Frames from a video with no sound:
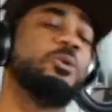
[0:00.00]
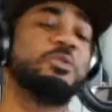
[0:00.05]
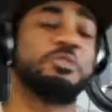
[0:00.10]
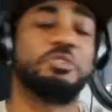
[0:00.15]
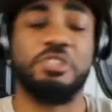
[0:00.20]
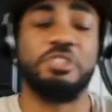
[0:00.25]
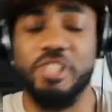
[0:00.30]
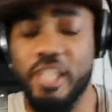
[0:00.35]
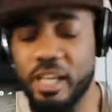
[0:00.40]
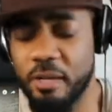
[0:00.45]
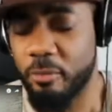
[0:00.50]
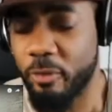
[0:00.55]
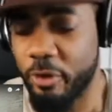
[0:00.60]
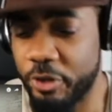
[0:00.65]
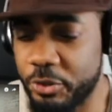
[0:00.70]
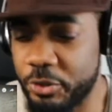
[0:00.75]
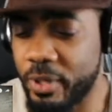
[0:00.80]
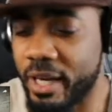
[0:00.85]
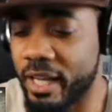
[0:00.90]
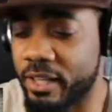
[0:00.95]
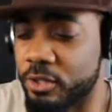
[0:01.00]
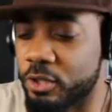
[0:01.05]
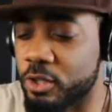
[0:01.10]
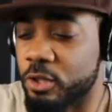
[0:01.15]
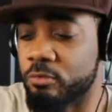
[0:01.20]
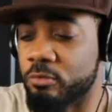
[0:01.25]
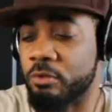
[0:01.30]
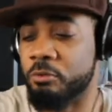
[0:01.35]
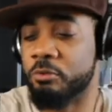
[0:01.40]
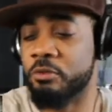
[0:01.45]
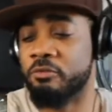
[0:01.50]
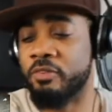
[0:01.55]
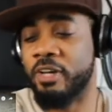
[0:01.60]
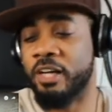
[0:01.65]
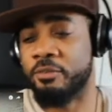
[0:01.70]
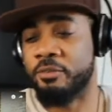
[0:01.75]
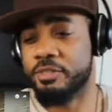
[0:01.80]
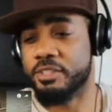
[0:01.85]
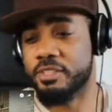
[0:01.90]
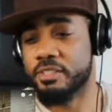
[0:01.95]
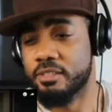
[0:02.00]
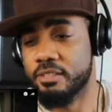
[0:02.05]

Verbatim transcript: Shit, boy, you got the coronavirus.